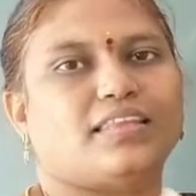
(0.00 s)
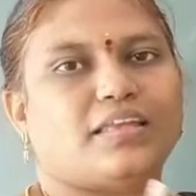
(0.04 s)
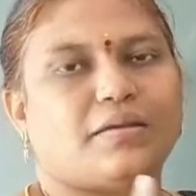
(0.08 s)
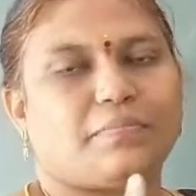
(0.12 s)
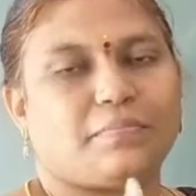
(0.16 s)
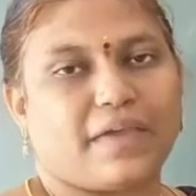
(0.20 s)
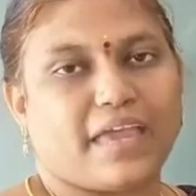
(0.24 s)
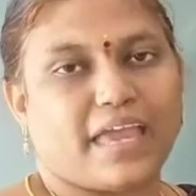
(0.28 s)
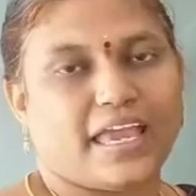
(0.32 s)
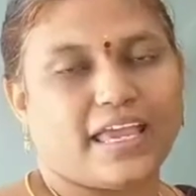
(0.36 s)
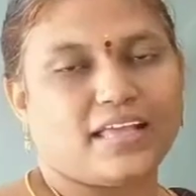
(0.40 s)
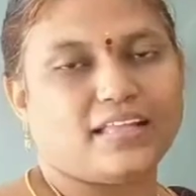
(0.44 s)

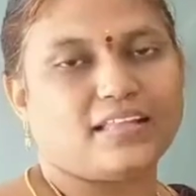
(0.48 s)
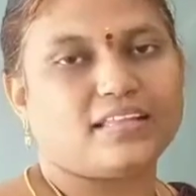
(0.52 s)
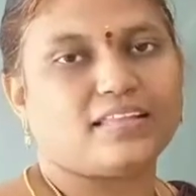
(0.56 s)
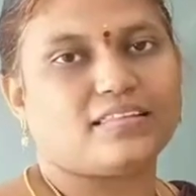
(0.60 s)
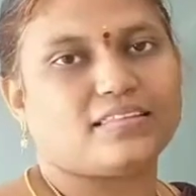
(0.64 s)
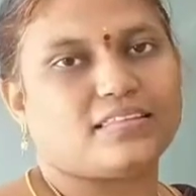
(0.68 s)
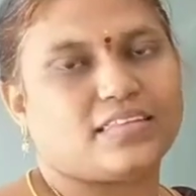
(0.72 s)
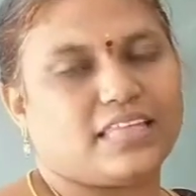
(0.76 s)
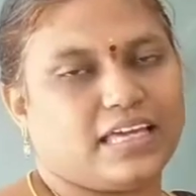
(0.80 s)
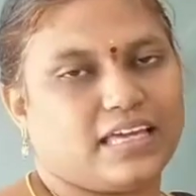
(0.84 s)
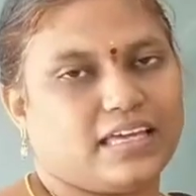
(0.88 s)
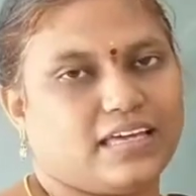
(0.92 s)
the
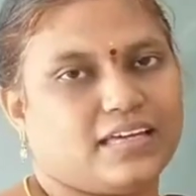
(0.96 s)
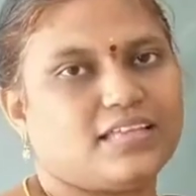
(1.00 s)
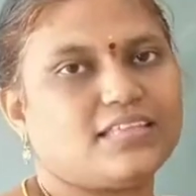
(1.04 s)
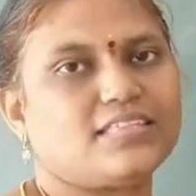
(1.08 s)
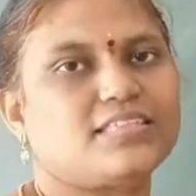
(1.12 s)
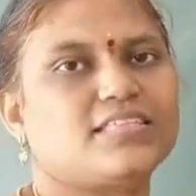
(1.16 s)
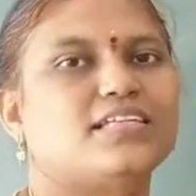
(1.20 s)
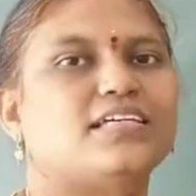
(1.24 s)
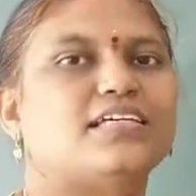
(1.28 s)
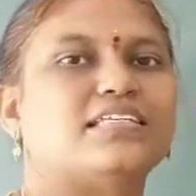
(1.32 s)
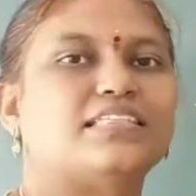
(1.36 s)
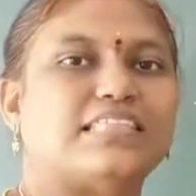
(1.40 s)
main thing
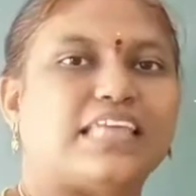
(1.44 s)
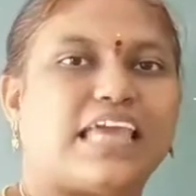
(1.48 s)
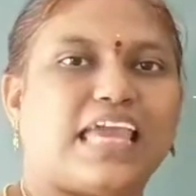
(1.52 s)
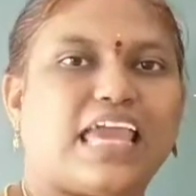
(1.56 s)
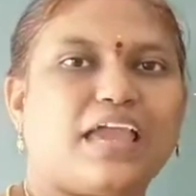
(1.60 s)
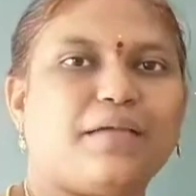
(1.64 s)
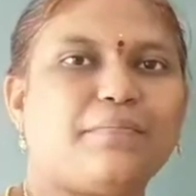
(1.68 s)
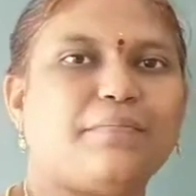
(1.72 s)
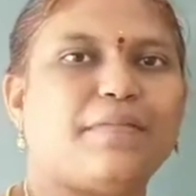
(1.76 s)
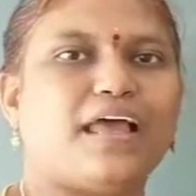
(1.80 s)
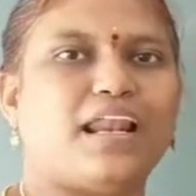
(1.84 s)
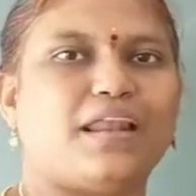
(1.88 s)
is
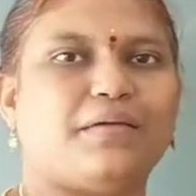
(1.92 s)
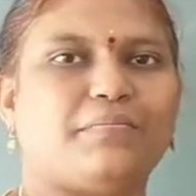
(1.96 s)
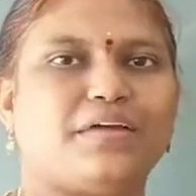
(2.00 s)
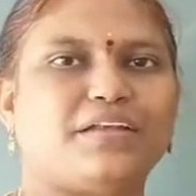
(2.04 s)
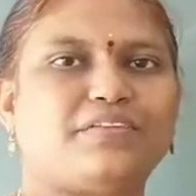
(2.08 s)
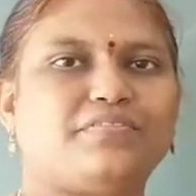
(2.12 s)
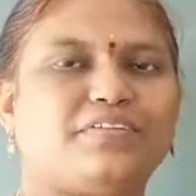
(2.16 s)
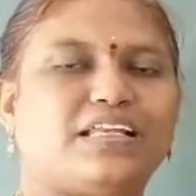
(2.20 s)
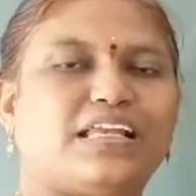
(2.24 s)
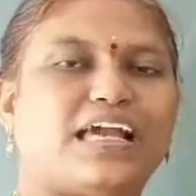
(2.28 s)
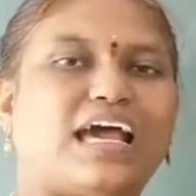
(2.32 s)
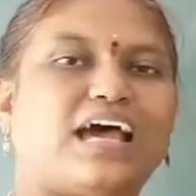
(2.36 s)
same
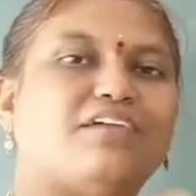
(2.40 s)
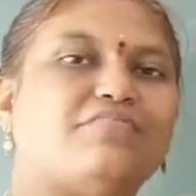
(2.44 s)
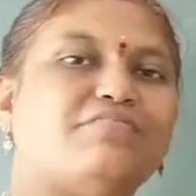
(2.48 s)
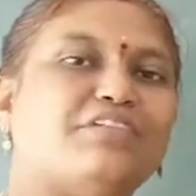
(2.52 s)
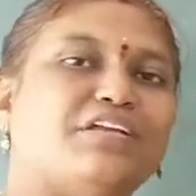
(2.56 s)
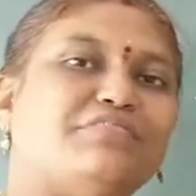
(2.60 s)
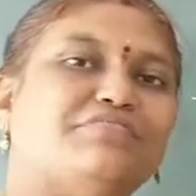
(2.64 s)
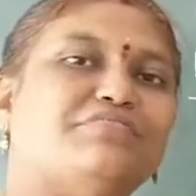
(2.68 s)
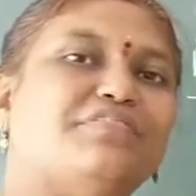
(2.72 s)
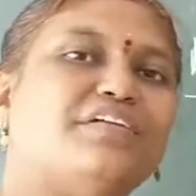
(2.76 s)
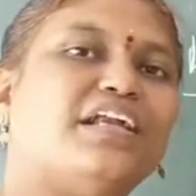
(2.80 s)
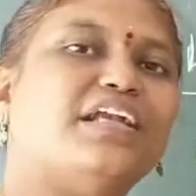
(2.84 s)
element will
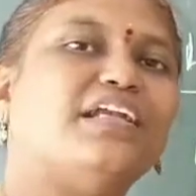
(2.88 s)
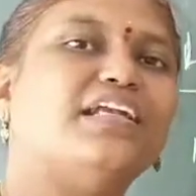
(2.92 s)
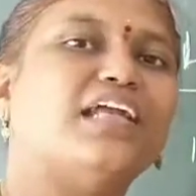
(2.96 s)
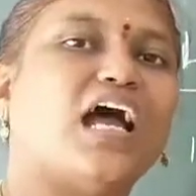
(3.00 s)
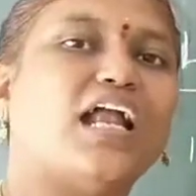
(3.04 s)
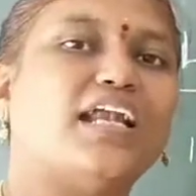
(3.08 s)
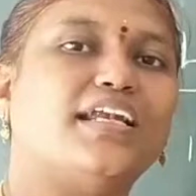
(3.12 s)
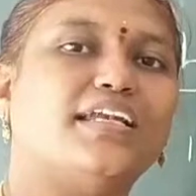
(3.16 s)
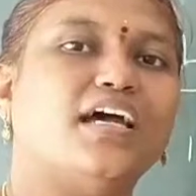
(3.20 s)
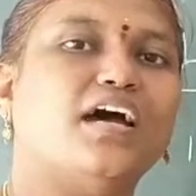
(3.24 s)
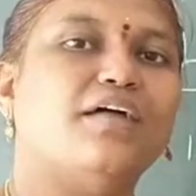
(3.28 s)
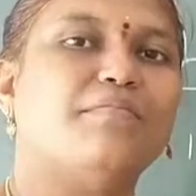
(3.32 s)
have different
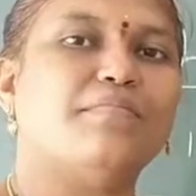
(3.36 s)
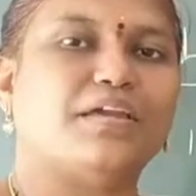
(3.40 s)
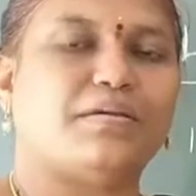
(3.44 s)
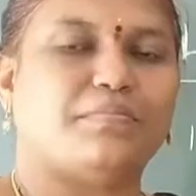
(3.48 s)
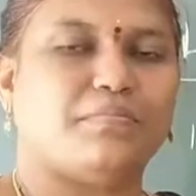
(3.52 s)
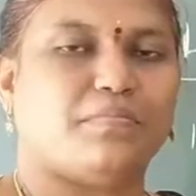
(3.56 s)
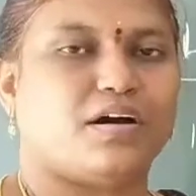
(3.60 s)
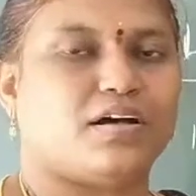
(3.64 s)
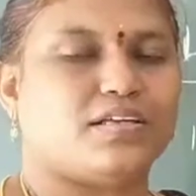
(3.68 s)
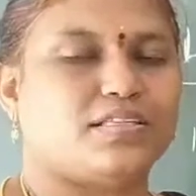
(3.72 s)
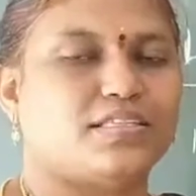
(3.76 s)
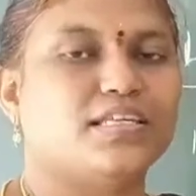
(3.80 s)

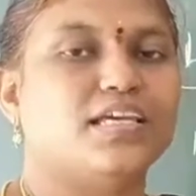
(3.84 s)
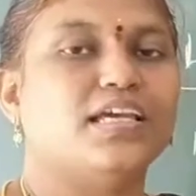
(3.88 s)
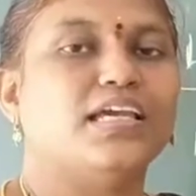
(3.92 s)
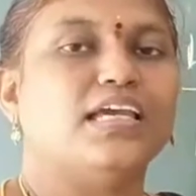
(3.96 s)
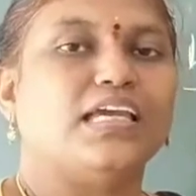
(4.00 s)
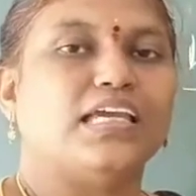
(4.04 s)
atomic mass.